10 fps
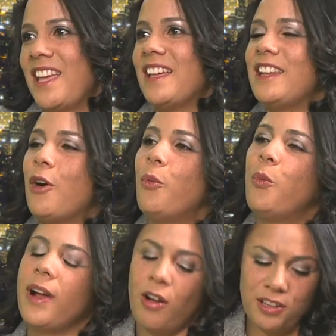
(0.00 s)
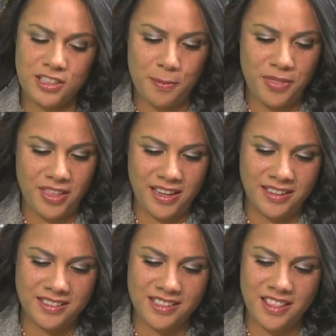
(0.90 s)
Now, what are some
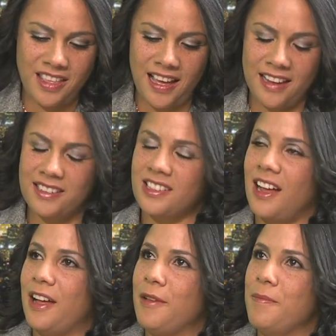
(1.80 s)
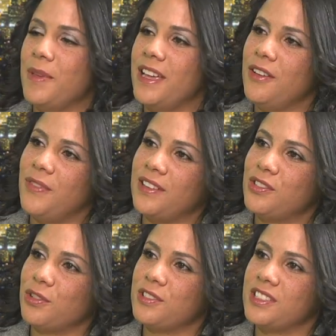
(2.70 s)
things that
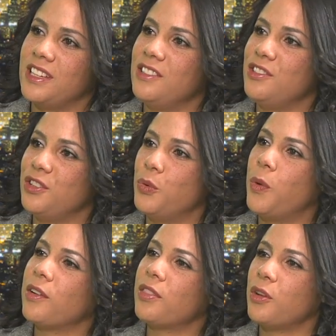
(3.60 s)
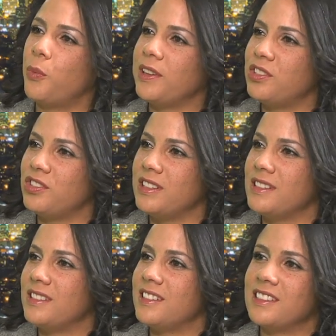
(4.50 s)
investors can do? What are the
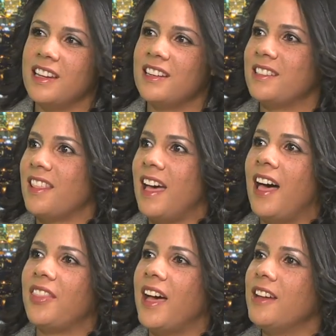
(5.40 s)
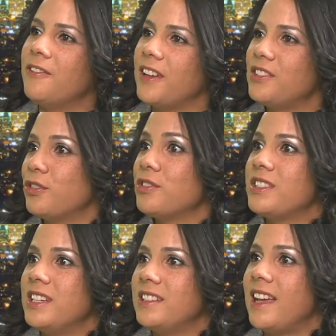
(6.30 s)
questions, let's get into that, that investors
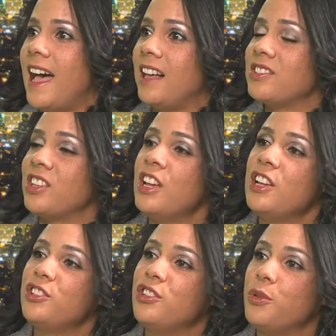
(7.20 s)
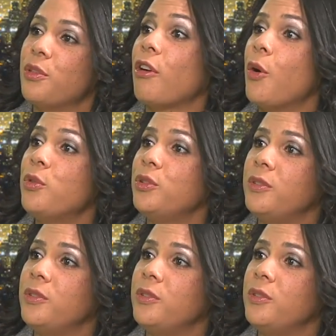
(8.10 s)
need to ask to do their own due